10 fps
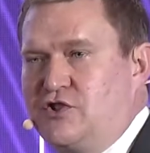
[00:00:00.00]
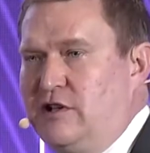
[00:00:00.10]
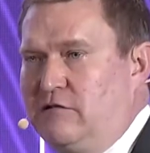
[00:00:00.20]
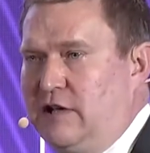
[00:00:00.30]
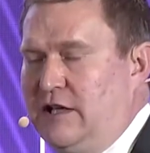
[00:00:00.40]

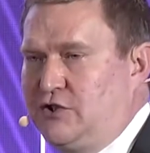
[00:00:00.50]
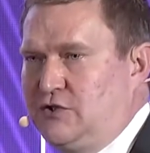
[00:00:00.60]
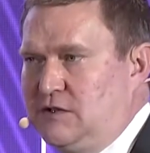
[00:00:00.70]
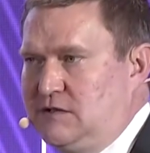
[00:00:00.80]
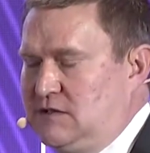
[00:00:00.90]

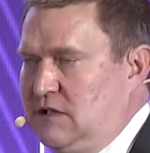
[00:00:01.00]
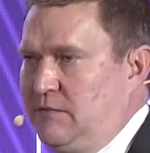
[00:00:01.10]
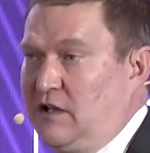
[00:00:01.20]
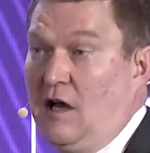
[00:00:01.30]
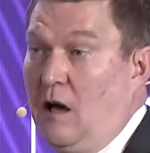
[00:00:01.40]
credential.
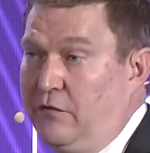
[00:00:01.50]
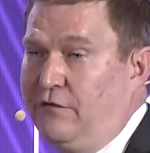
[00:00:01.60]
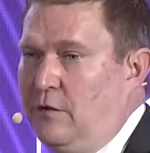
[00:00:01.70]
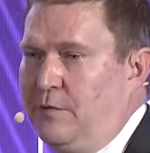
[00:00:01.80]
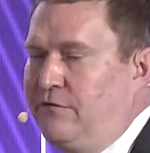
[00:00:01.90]
The carbon
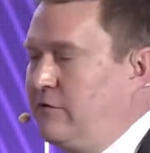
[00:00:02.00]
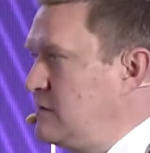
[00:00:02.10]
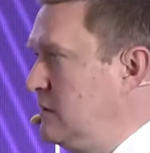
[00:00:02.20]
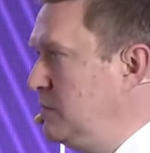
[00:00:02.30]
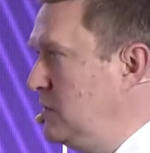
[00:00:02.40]
footprint, for
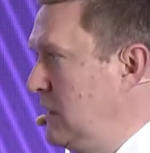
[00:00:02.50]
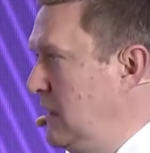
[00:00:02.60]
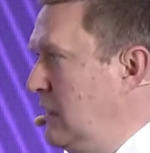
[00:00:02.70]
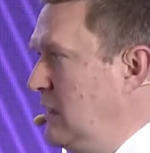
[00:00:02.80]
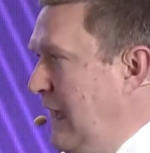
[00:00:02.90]
example,
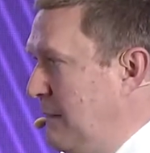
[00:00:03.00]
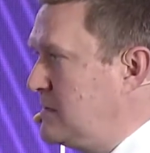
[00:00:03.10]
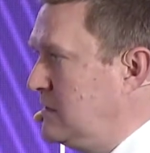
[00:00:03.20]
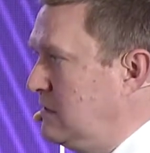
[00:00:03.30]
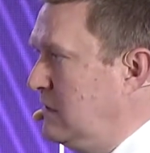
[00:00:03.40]

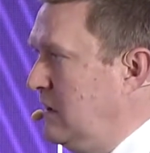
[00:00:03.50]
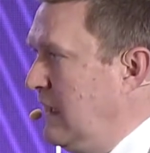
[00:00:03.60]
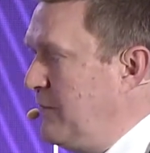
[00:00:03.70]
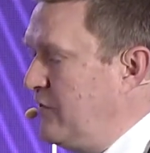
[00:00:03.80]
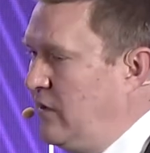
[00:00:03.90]
absolutely
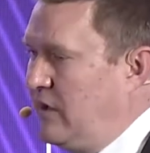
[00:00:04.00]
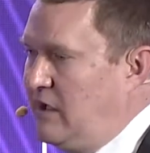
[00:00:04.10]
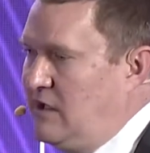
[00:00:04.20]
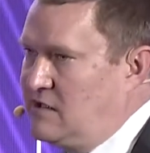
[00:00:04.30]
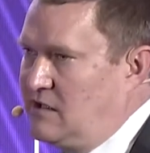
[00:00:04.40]

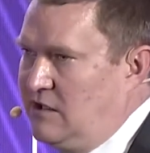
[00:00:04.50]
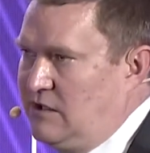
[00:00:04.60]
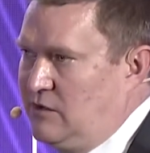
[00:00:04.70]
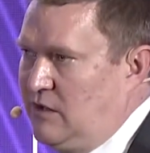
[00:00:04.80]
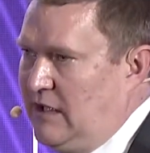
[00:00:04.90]
key. So,
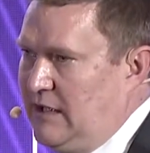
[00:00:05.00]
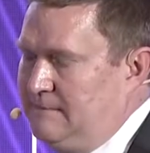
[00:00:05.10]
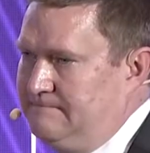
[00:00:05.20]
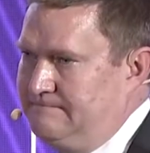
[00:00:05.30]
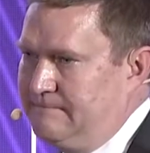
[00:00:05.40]

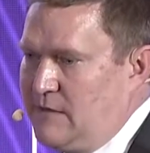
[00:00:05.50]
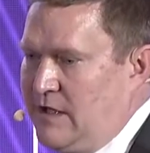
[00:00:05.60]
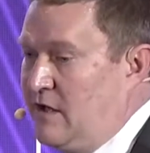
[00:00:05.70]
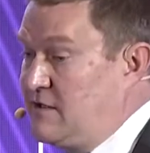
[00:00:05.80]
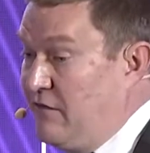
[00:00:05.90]

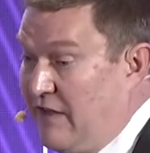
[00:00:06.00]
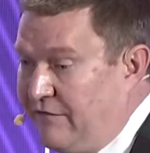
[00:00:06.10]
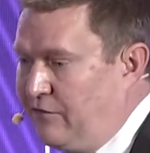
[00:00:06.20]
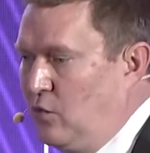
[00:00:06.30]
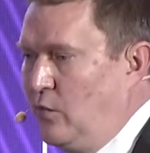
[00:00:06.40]
so
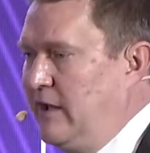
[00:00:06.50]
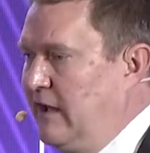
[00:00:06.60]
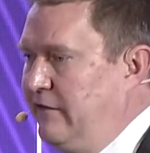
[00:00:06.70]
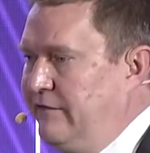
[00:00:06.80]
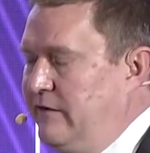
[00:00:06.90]
therefore we
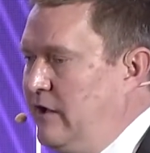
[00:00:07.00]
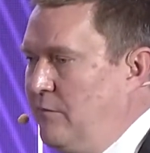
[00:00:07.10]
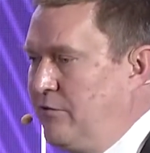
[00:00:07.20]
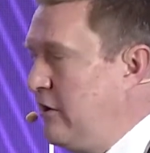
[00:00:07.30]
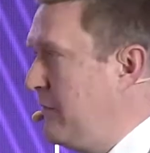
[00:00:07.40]
have a
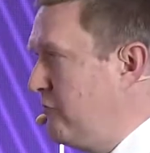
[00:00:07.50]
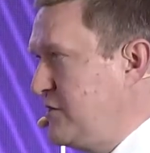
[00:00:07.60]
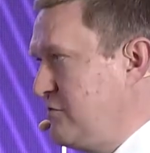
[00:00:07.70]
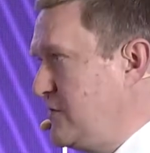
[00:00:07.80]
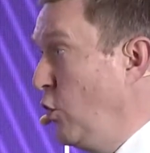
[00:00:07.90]
program that runs
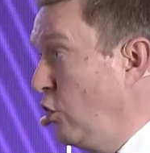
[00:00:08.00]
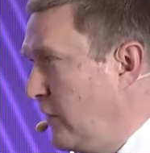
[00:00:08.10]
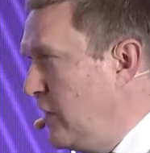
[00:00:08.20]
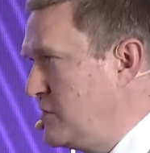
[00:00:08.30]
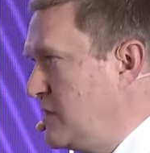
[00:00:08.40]
across all of our
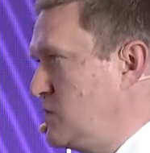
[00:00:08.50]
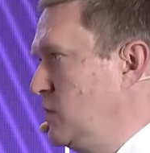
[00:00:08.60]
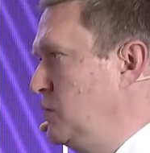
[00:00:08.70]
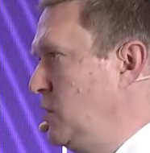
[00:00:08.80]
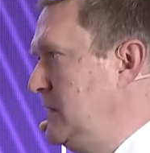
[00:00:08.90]
hotels
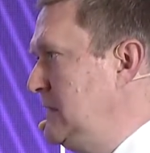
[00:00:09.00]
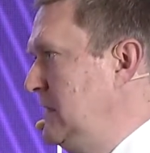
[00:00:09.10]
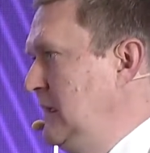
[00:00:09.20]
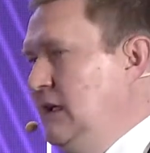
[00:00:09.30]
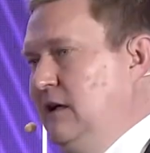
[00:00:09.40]
worldwide.
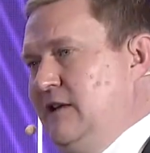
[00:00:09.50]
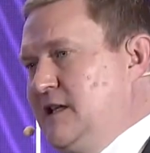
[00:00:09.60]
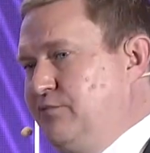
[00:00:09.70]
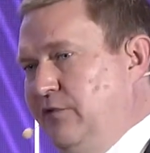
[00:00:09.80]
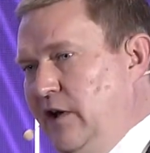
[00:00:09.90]
That's
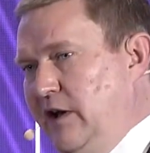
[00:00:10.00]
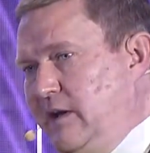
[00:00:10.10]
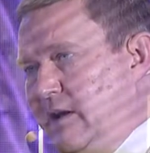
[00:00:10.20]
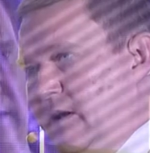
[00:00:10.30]
providing